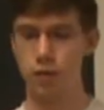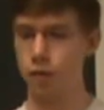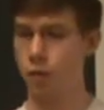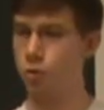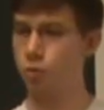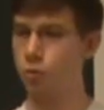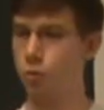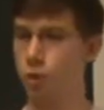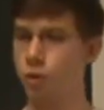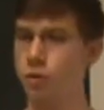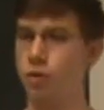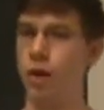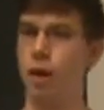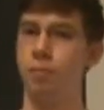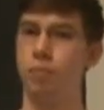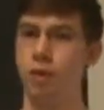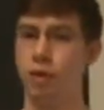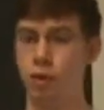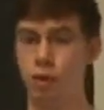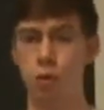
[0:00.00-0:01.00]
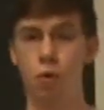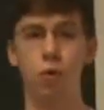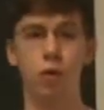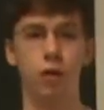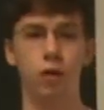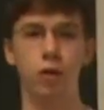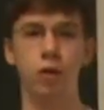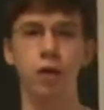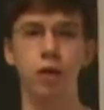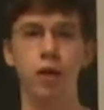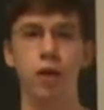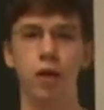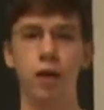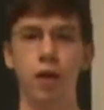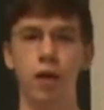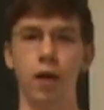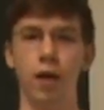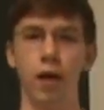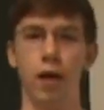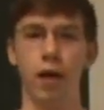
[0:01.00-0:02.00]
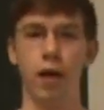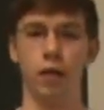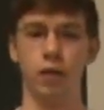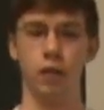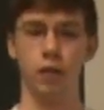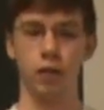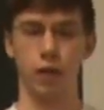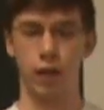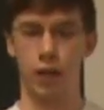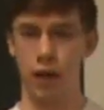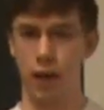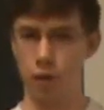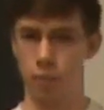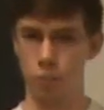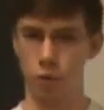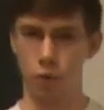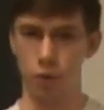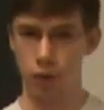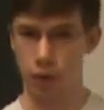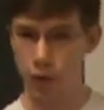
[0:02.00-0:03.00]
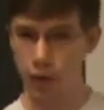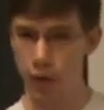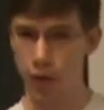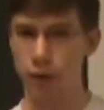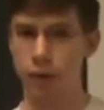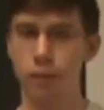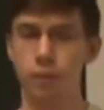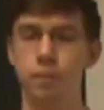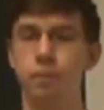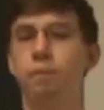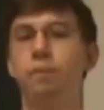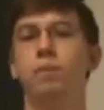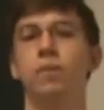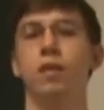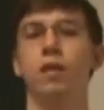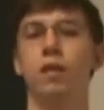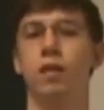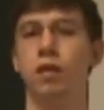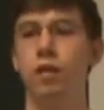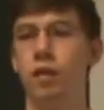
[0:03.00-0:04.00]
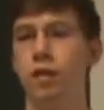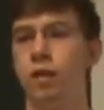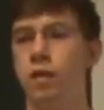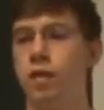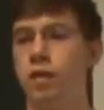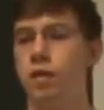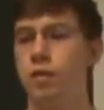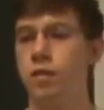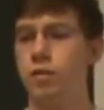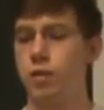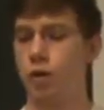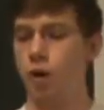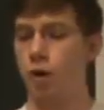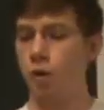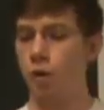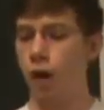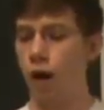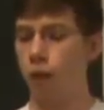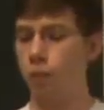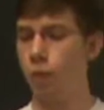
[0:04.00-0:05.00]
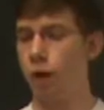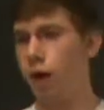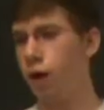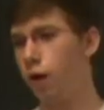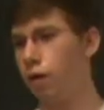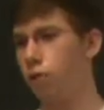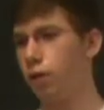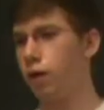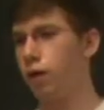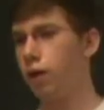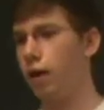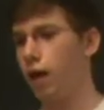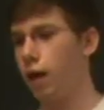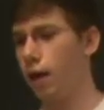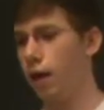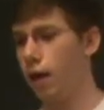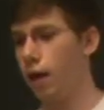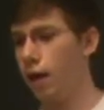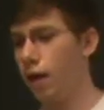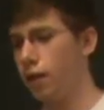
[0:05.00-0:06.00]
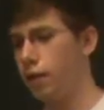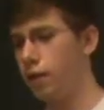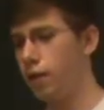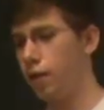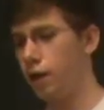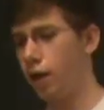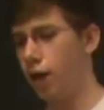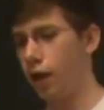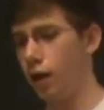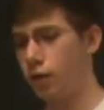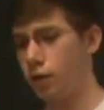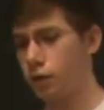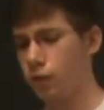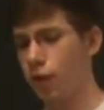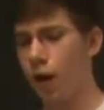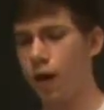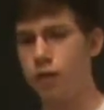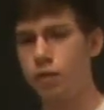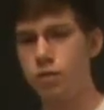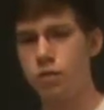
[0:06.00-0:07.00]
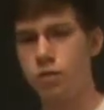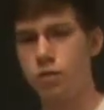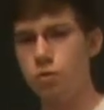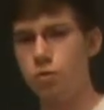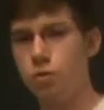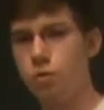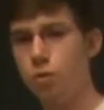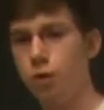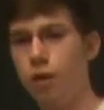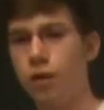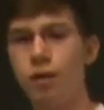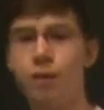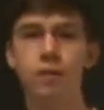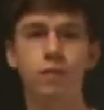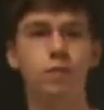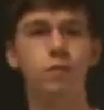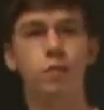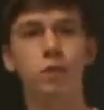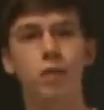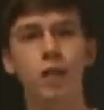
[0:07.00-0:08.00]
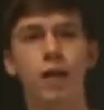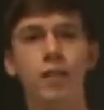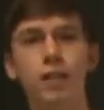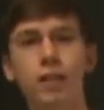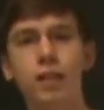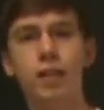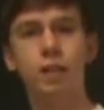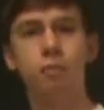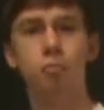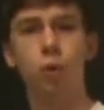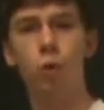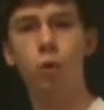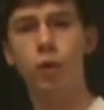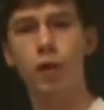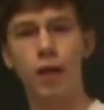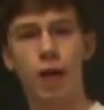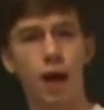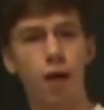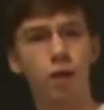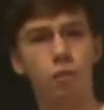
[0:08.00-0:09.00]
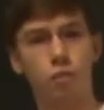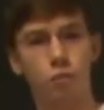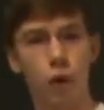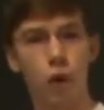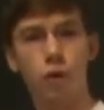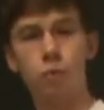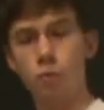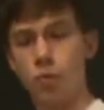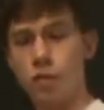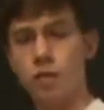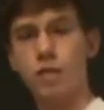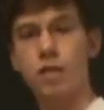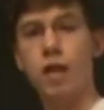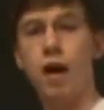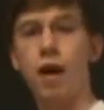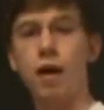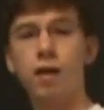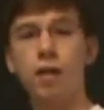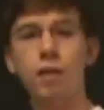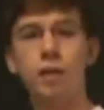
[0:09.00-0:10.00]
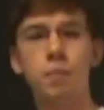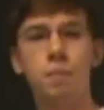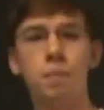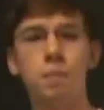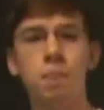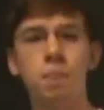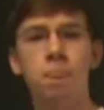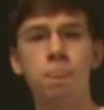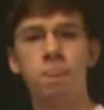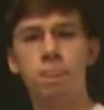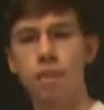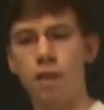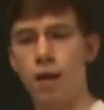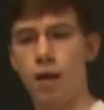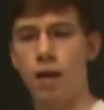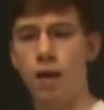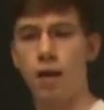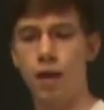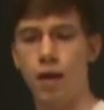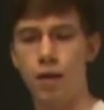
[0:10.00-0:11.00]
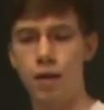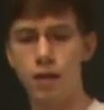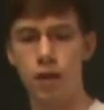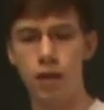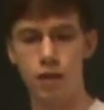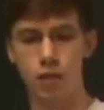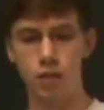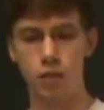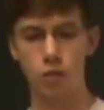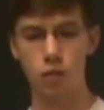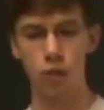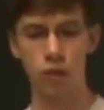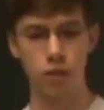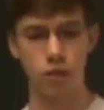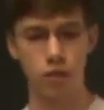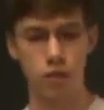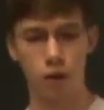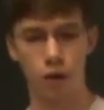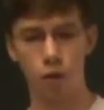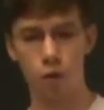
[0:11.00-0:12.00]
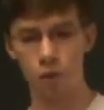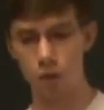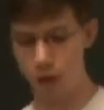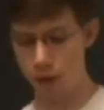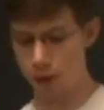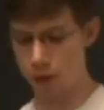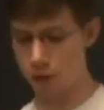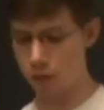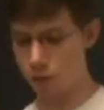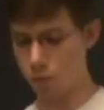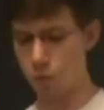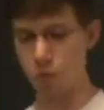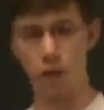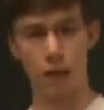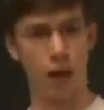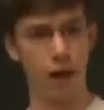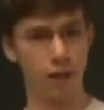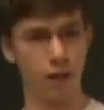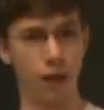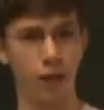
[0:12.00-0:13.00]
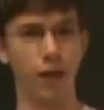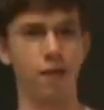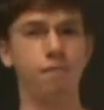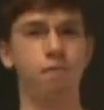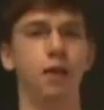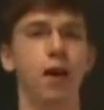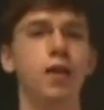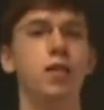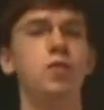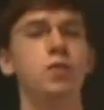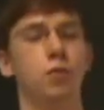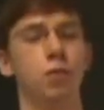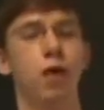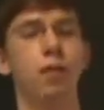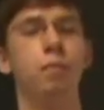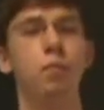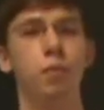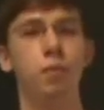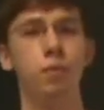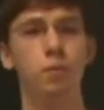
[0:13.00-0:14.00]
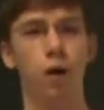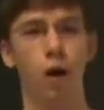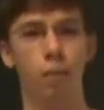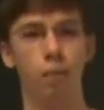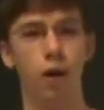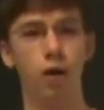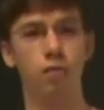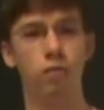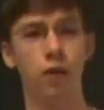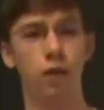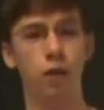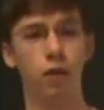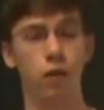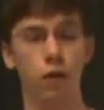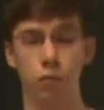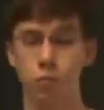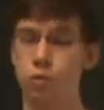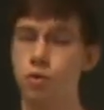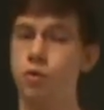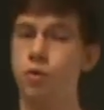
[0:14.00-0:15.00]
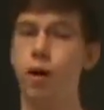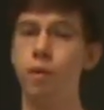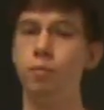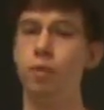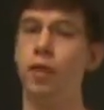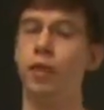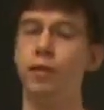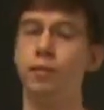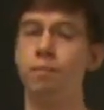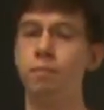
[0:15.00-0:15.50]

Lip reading: that there was one trapped in the corner, and it looked like it had a broken leg. So I went over and I tried to gently pull it out of where it was stuck. And in doing so, it had like a vice grip on my finger and it was trembling.